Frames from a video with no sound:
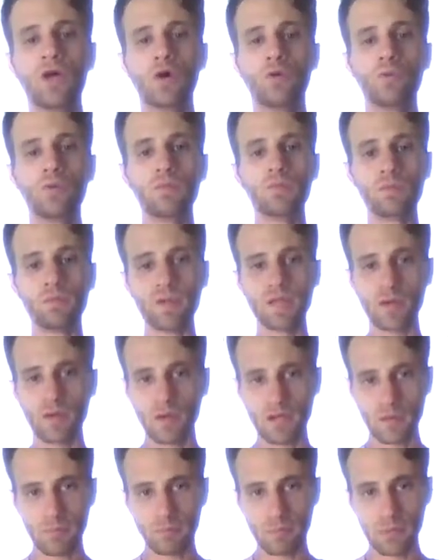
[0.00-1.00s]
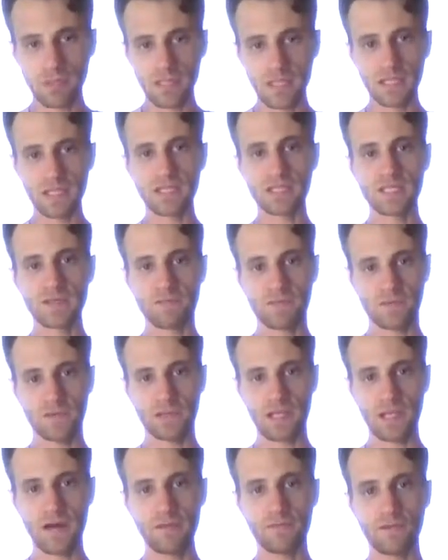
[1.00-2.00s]
we would be on a completely different
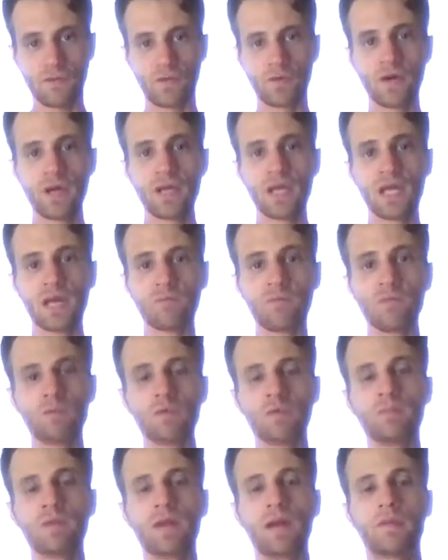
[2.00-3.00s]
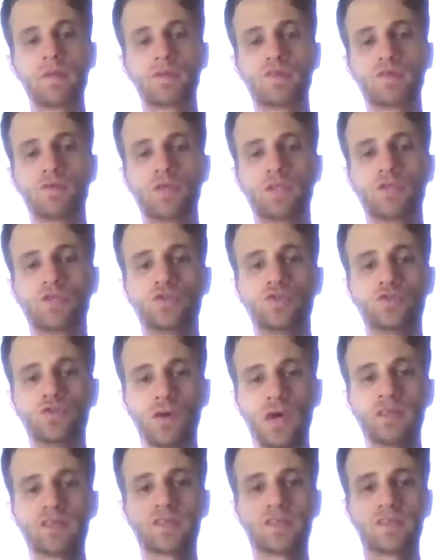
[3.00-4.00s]
level, and we would be able to
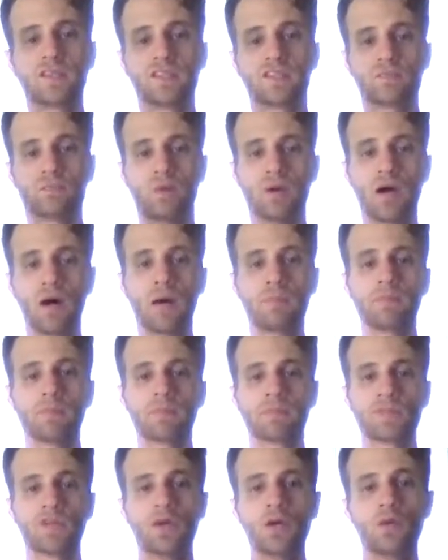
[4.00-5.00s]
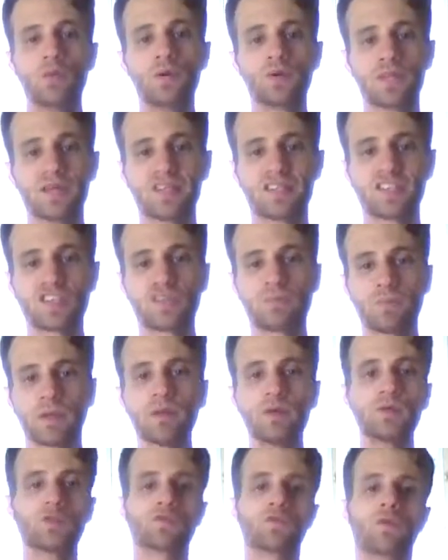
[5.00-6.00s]
address these problems with a
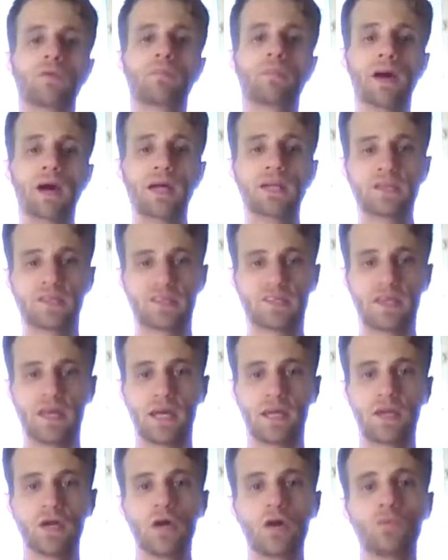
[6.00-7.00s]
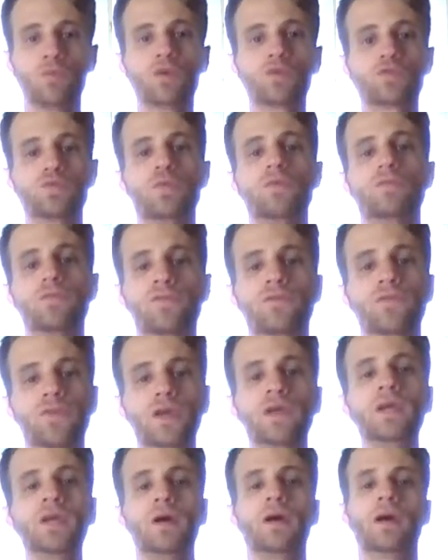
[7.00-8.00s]
spiritual mindset, which will
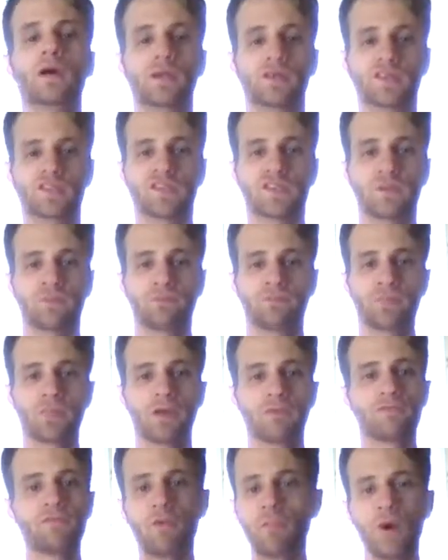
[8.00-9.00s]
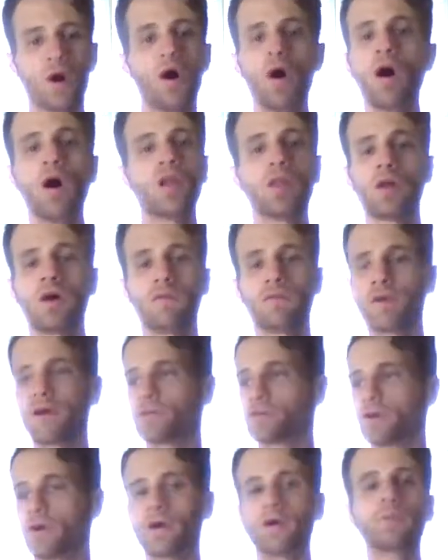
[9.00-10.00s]
free us from all of our
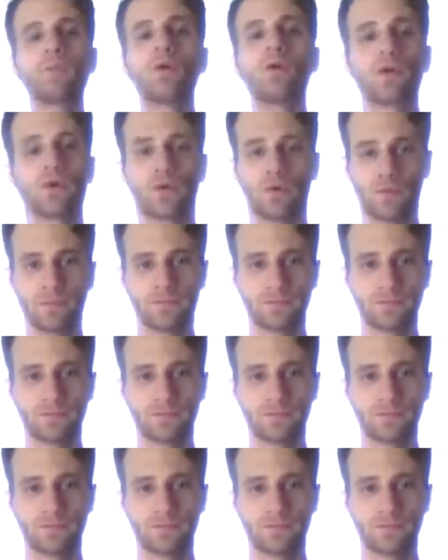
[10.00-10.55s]
turmoil.